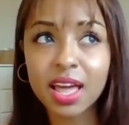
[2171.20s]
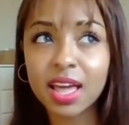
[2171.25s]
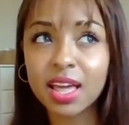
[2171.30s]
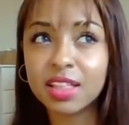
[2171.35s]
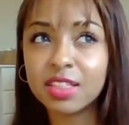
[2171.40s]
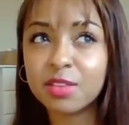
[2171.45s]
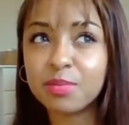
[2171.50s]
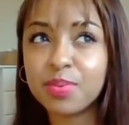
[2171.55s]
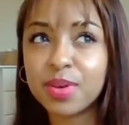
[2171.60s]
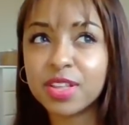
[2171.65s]

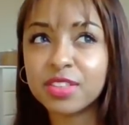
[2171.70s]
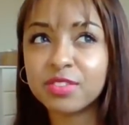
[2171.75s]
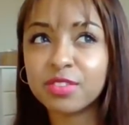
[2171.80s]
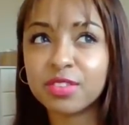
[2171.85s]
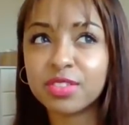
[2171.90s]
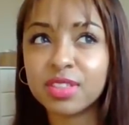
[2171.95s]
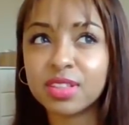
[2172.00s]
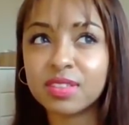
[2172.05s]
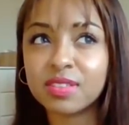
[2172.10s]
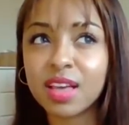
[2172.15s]
it depends
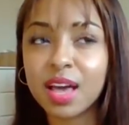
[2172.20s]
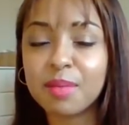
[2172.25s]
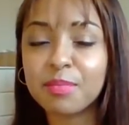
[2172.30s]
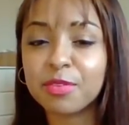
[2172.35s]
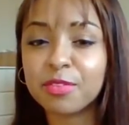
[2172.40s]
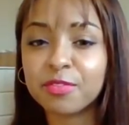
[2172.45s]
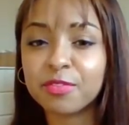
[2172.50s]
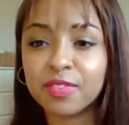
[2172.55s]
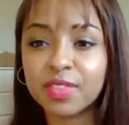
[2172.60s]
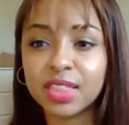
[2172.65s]
on the type
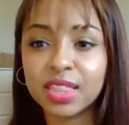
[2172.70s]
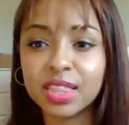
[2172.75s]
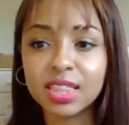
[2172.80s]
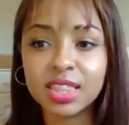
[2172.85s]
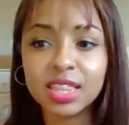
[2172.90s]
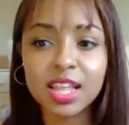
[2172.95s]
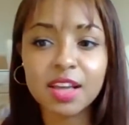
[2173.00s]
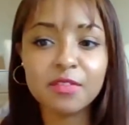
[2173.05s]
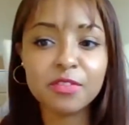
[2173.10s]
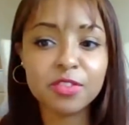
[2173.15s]
of
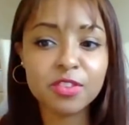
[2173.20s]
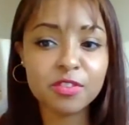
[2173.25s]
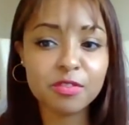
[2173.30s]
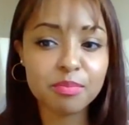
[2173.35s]
level